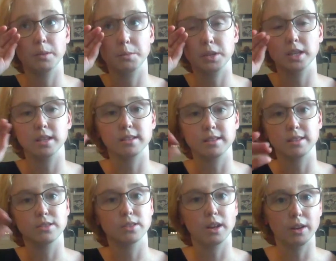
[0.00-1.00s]
He is the
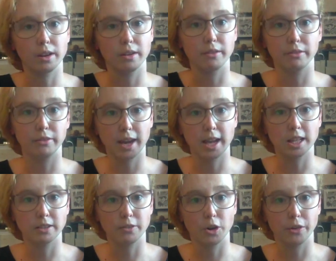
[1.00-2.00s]
son of
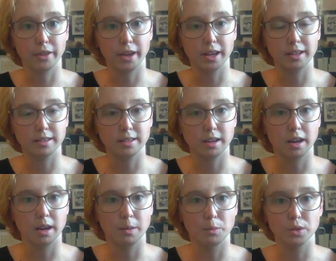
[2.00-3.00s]
Galavar that
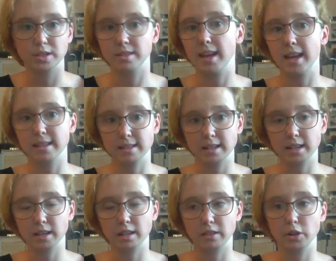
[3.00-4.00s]
was
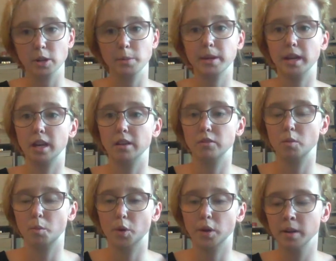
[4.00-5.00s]
assassinated at the very beginning of the
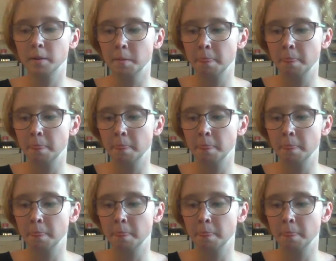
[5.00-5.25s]
book.